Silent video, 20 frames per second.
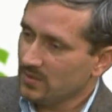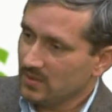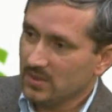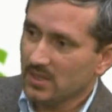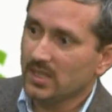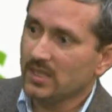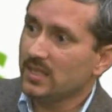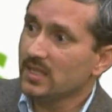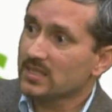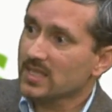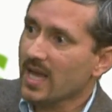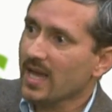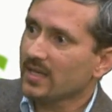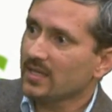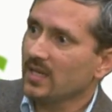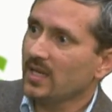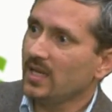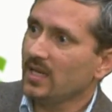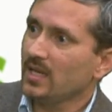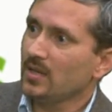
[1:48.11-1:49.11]
the
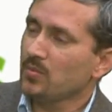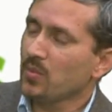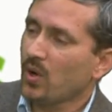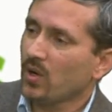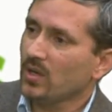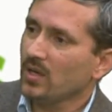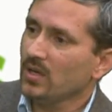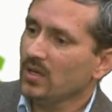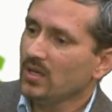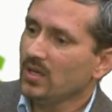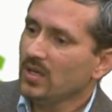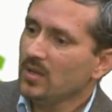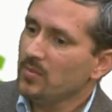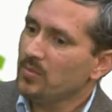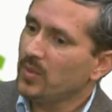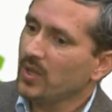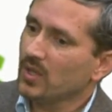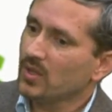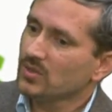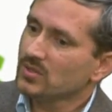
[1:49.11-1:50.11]
disaggregated model
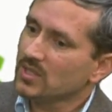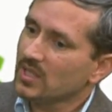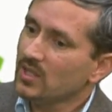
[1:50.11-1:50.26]
because